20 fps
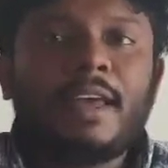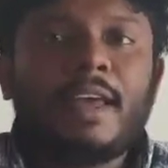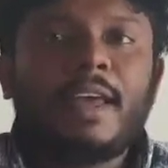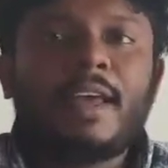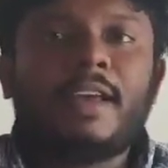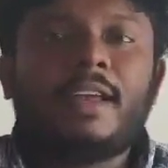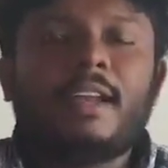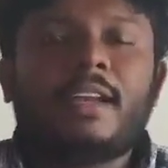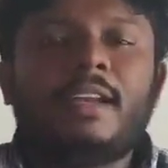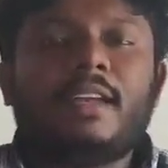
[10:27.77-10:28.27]

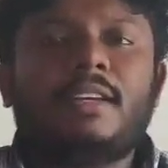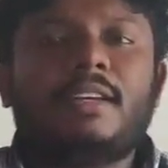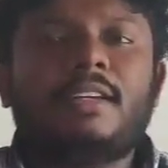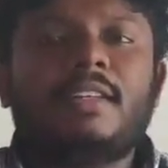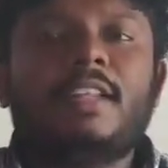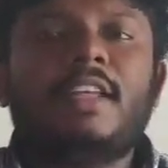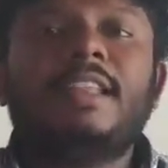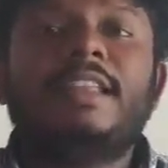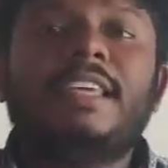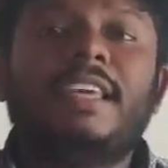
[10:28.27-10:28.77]
and
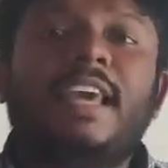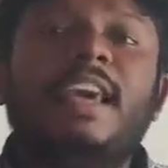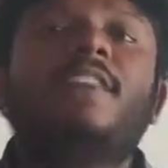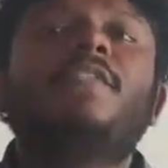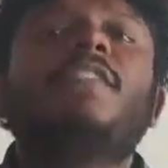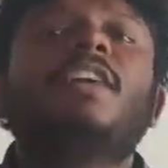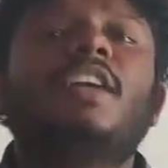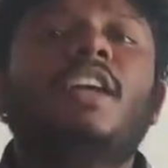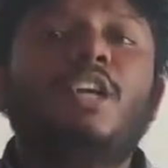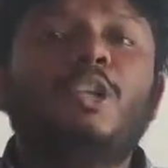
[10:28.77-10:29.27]
that they
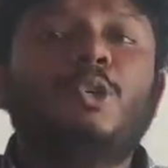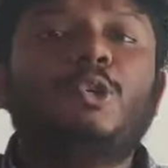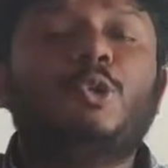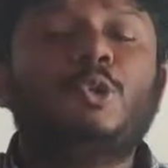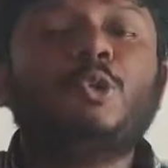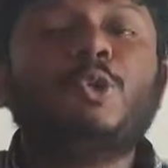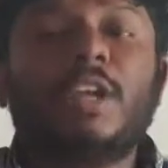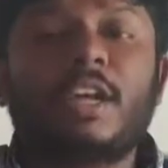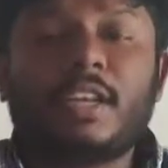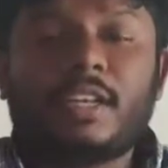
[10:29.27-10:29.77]
have the right to
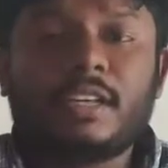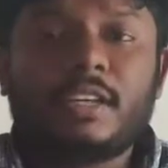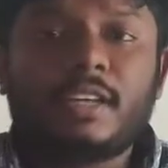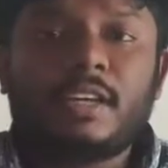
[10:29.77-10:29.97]
do that,